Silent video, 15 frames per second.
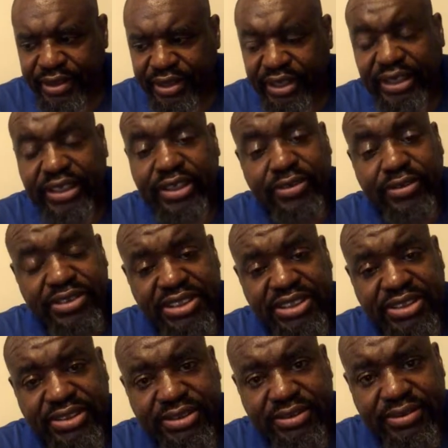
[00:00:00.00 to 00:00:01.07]
he
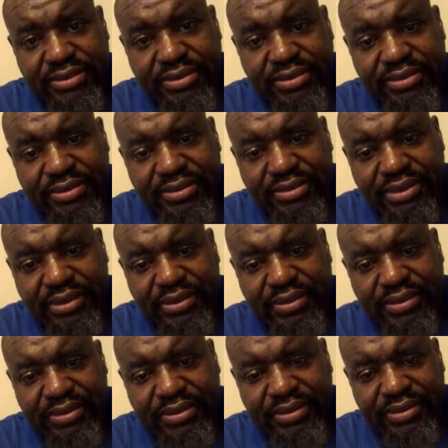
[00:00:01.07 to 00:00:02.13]
loses.
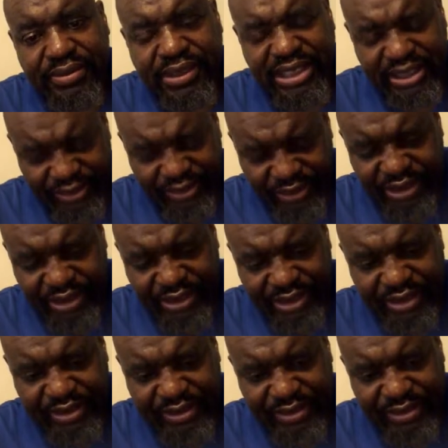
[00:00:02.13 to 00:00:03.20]
He loses.